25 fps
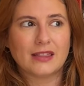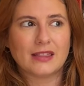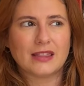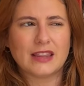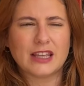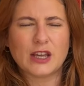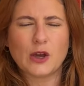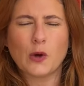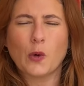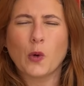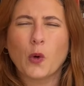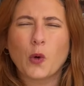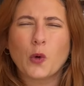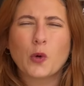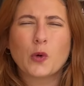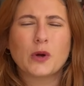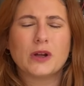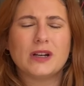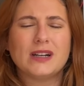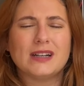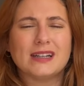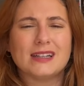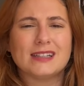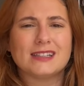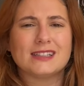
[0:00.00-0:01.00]
the
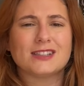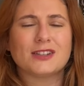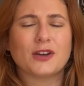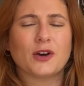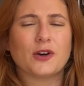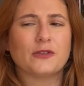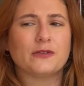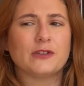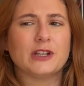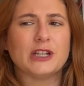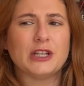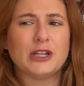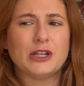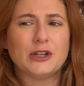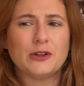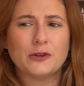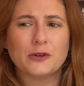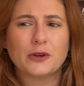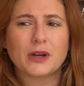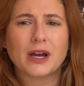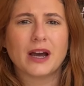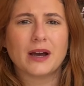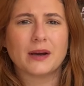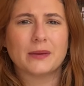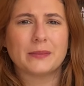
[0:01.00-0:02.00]
awkwardness of a
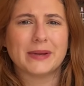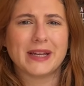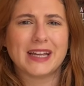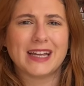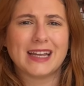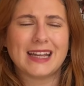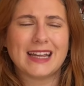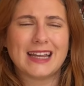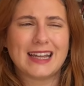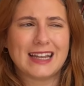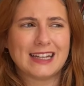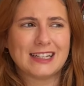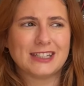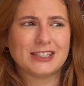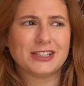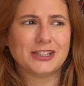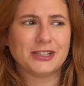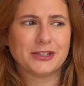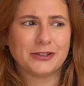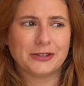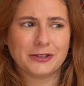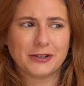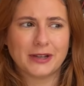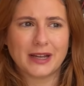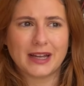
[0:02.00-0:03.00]
newcomer
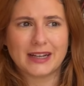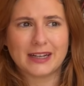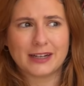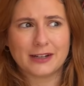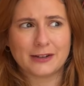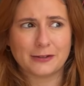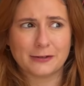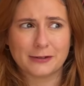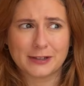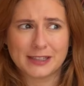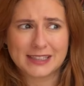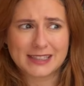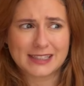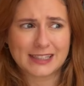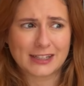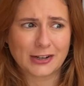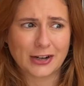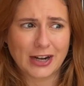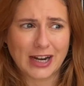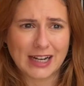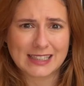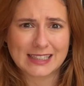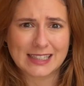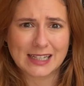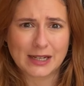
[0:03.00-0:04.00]
into an
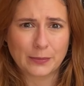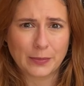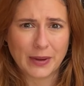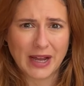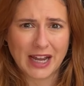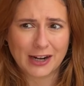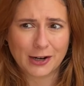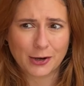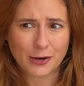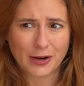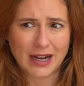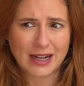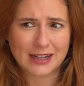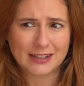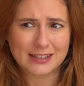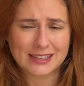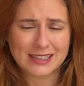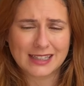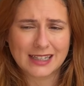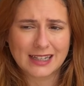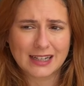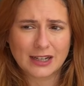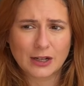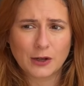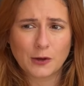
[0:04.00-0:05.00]
aristocratic background
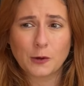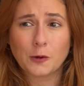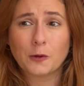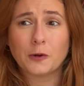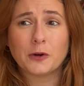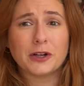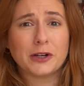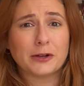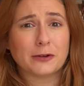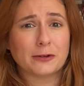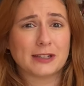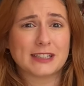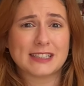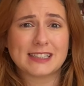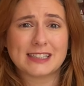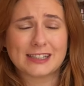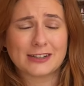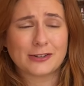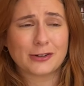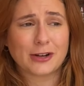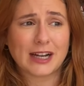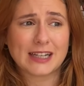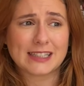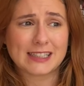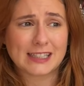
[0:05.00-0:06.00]
or an
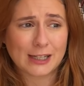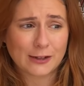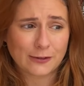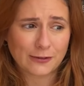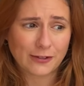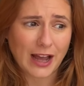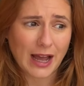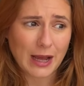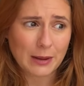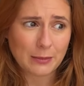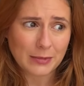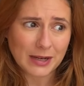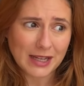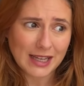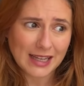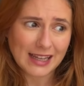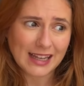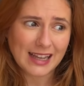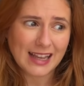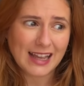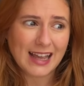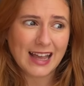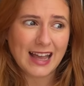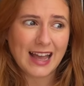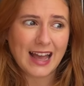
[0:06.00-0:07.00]
aristocratic family
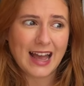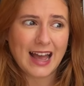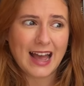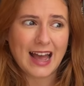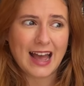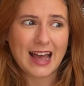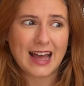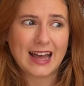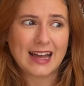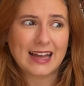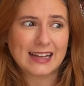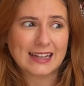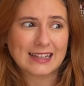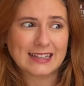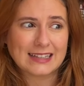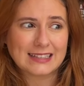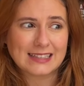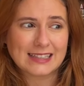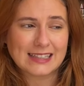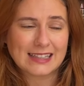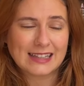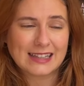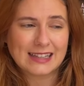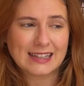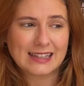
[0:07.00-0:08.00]

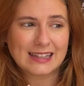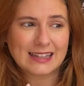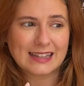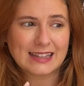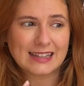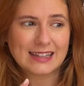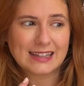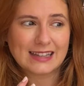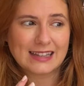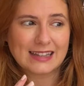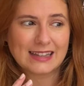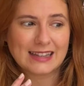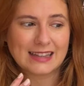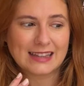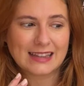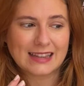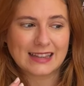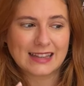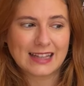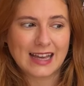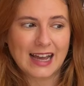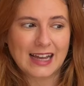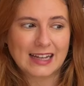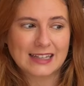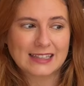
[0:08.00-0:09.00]
and
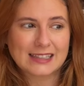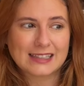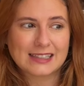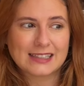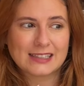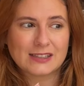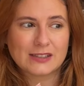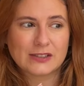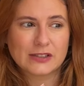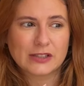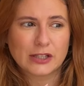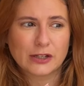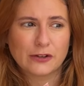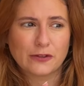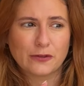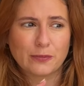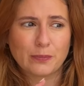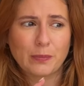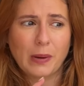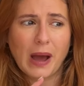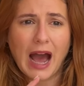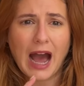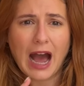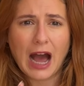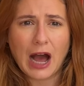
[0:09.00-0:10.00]
that sort of
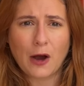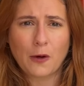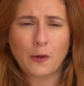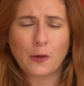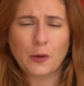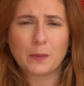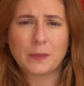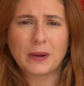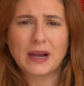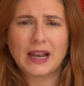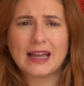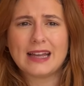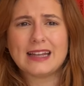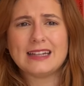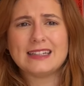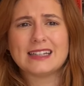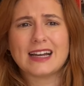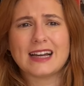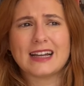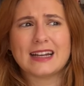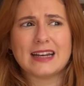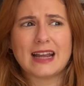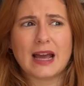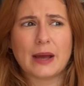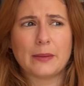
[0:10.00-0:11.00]
power play
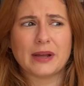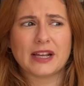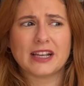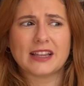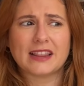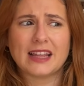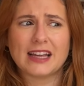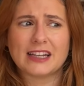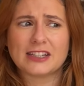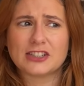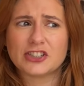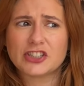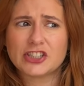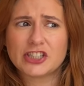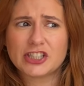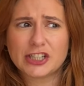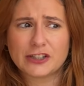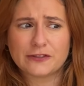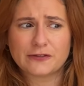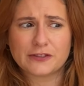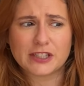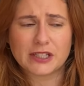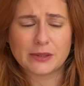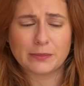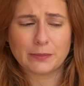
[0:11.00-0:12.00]
dynamic, that
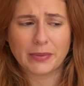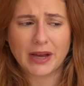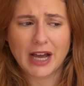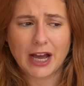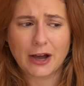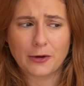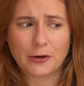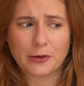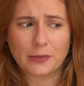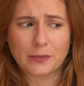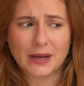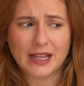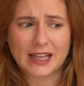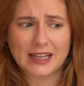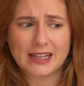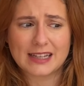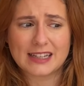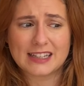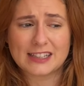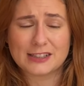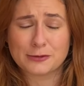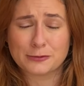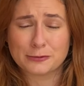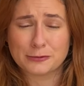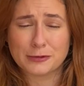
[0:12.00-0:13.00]
shift in power play
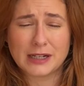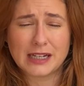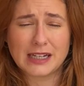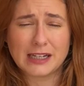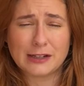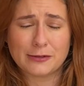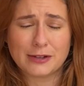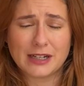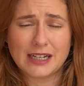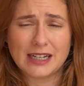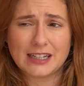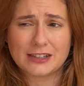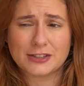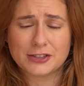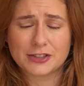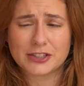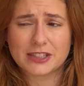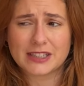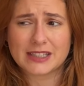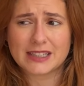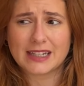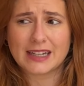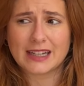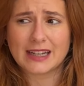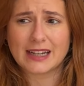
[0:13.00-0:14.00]
is really, really
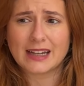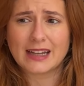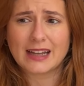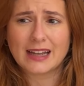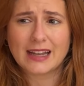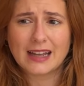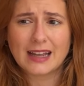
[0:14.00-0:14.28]
interesting.